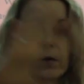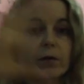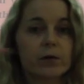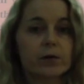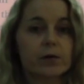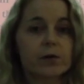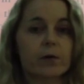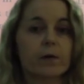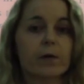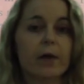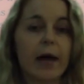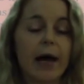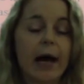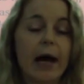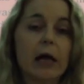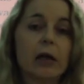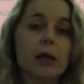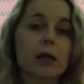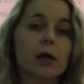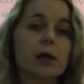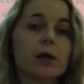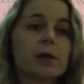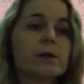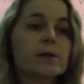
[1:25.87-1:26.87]
those are the
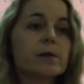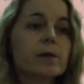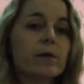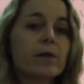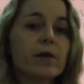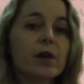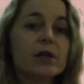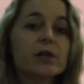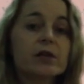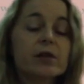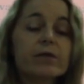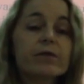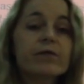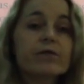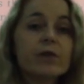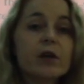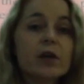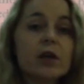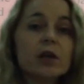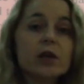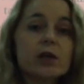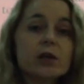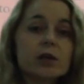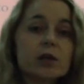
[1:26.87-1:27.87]
Allies, they
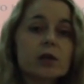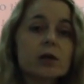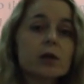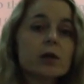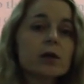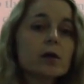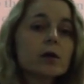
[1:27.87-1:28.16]
defeat